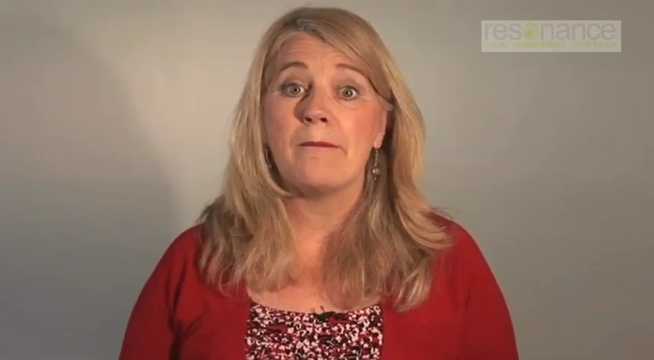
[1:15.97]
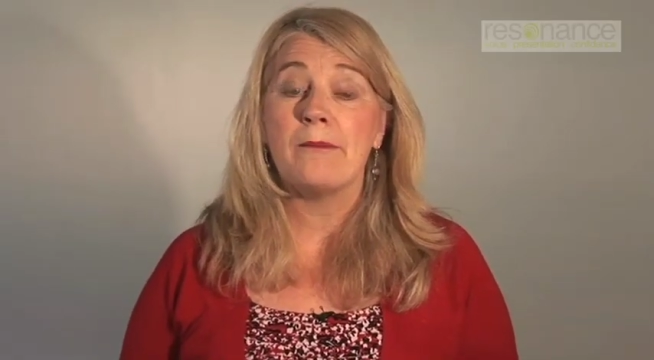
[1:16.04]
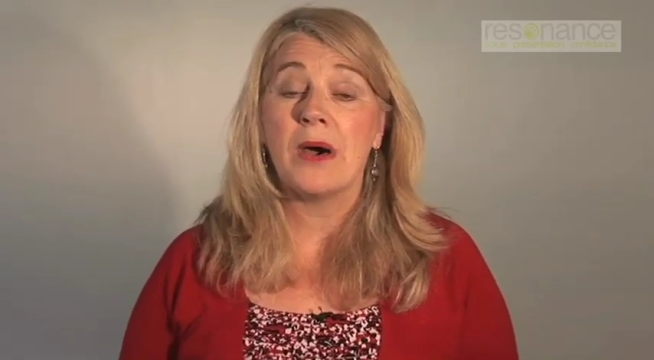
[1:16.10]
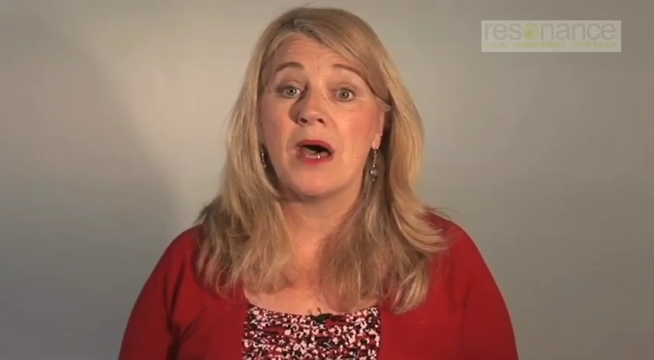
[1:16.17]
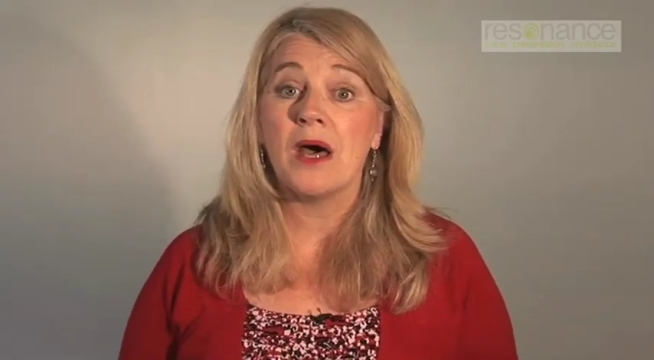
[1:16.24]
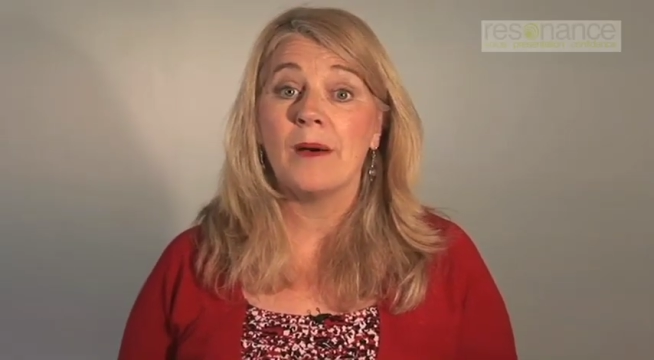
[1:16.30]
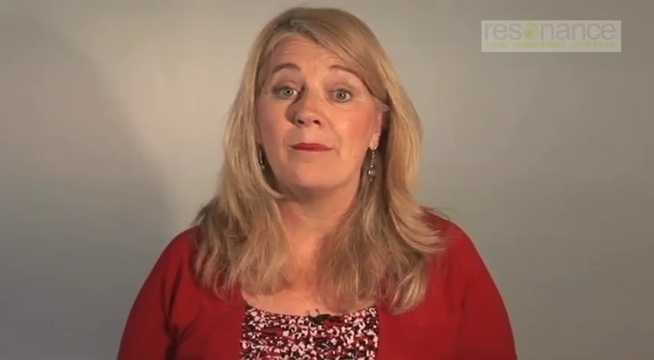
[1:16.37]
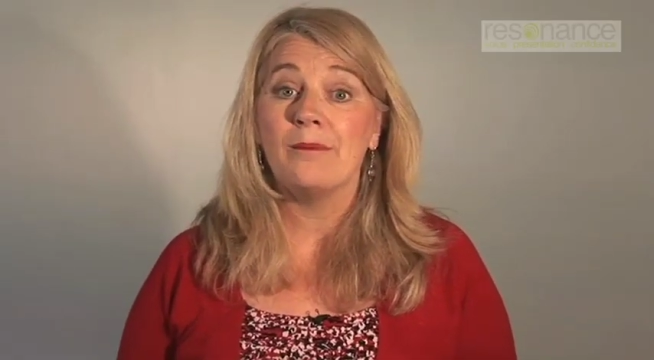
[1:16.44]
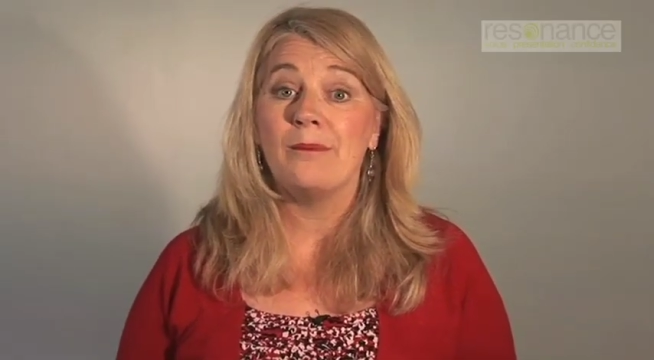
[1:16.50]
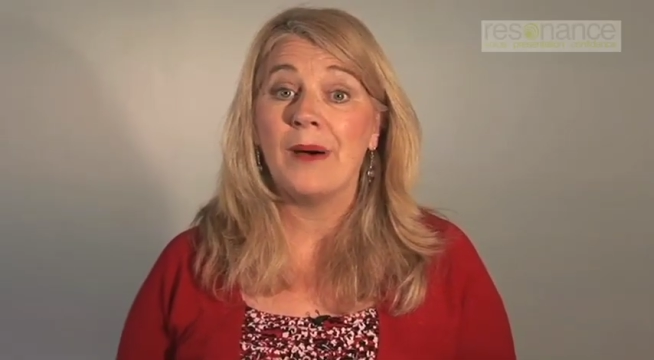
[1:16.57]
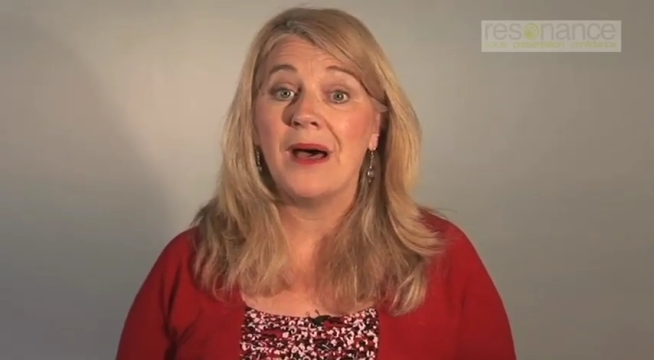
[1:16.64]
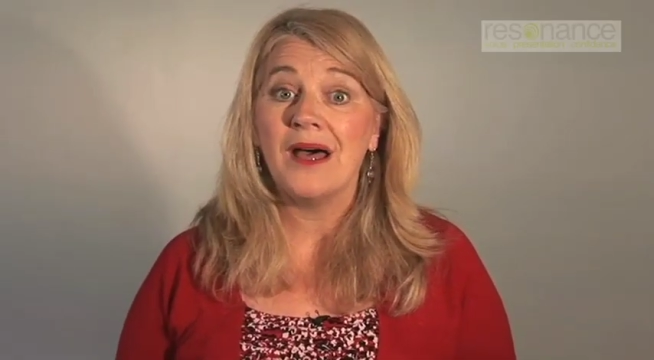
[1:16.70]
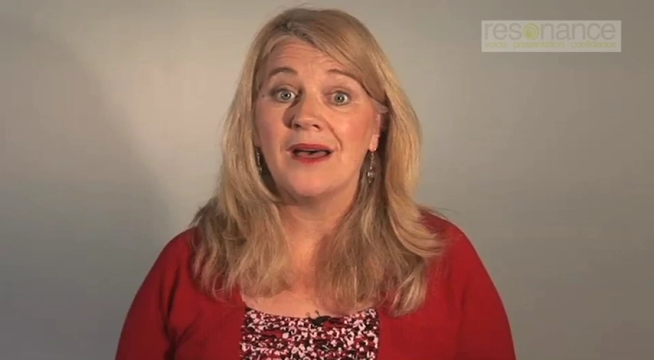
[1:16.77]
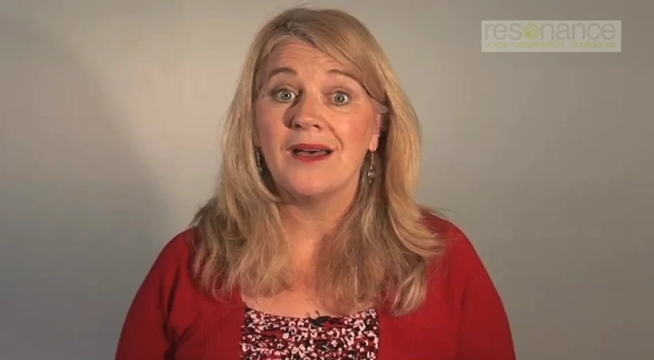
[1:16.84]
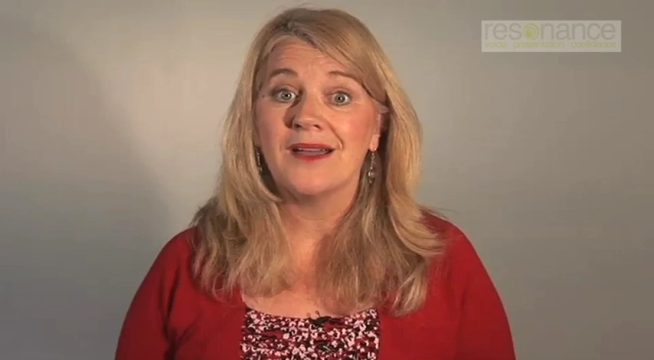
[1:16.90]
P, b,
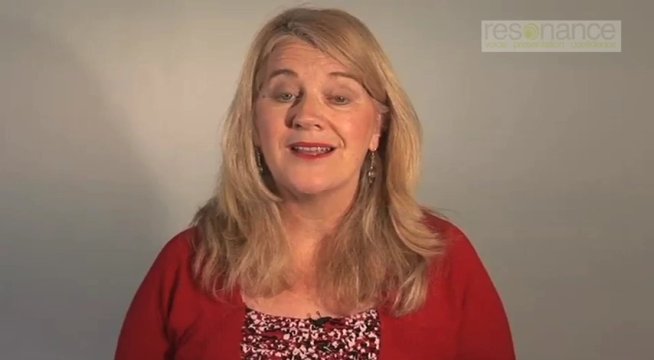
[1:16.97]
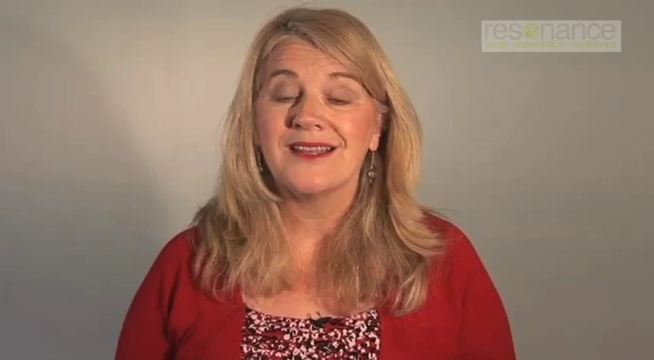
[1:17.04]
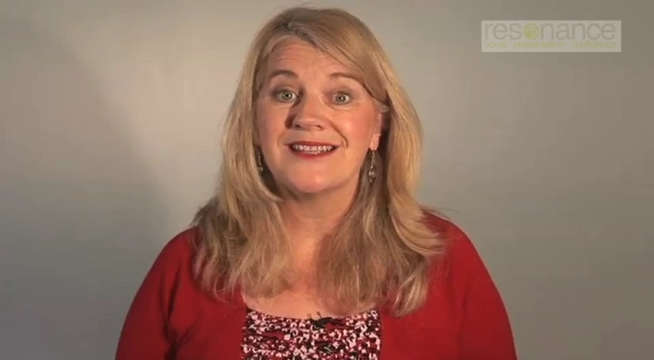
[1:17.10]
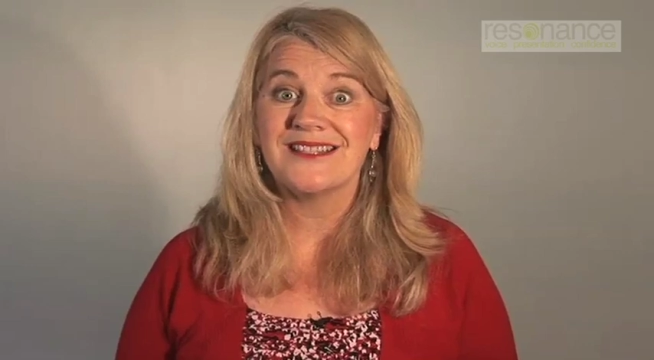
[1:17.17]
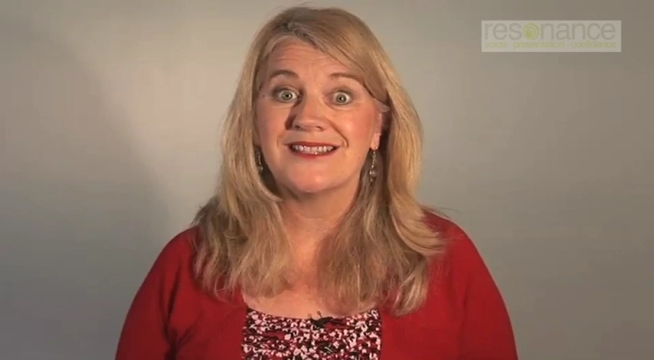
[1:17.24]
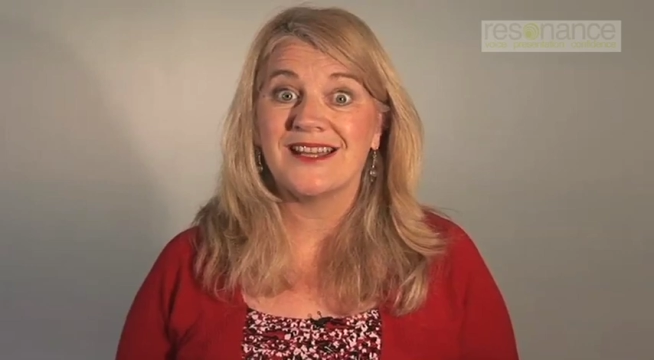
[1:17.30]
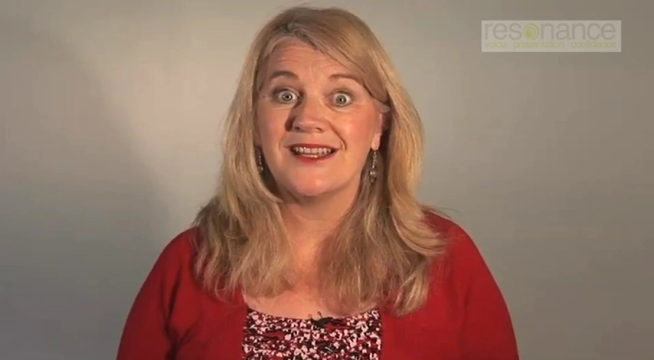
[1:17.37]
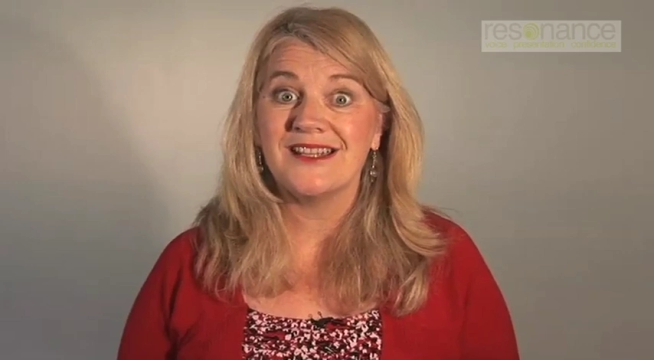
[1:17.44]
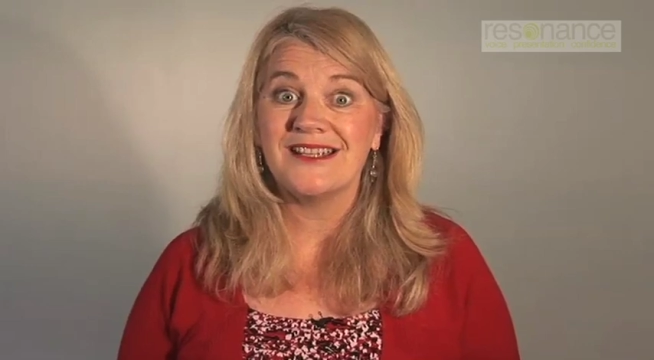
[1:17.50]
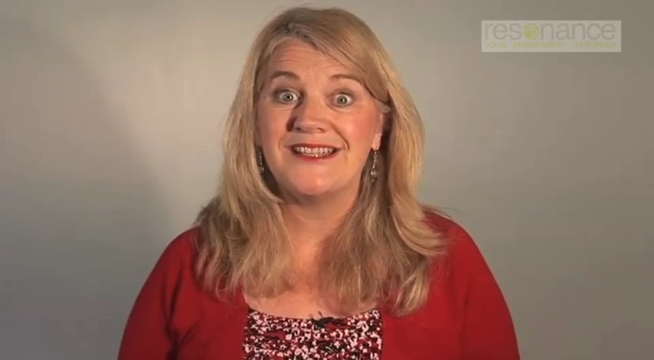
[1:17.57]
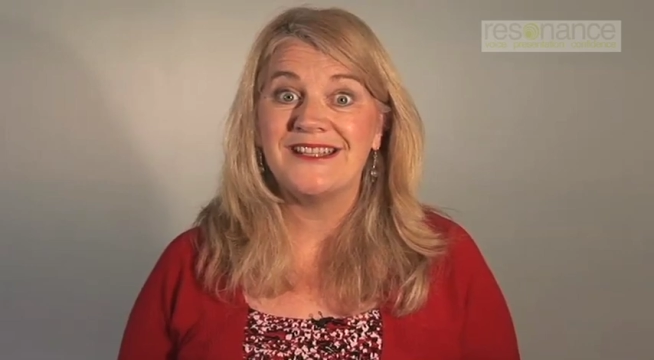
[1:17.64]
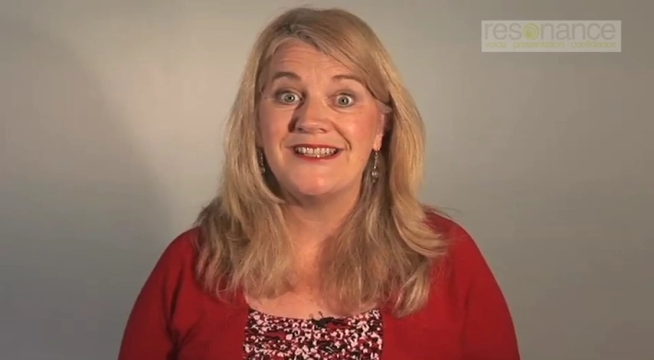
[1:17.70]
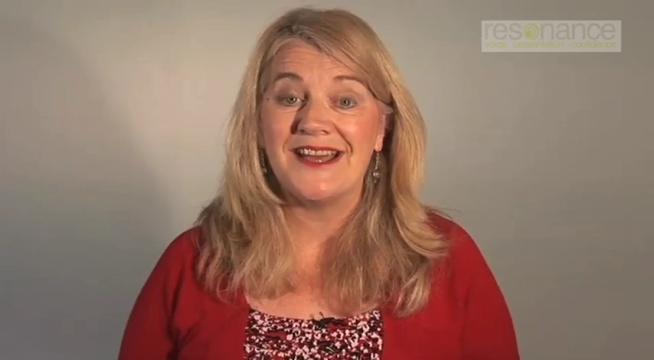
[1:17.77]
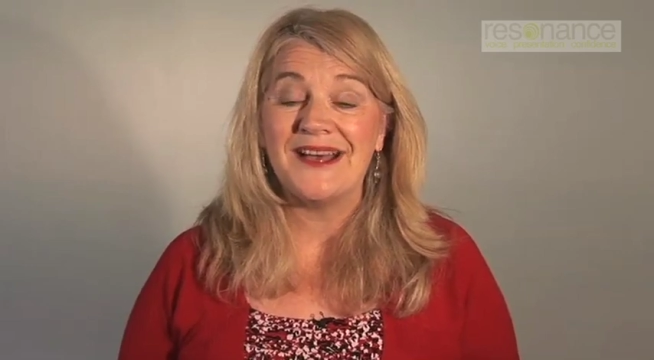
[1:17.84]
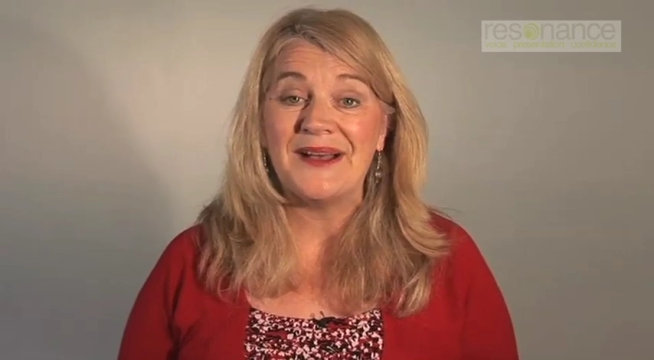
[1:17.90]
t,
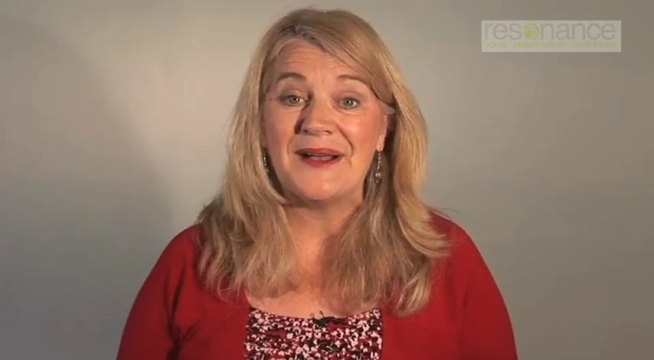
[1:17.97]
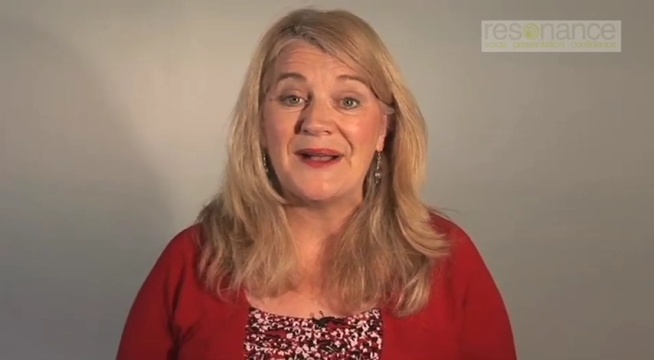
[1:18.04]
d,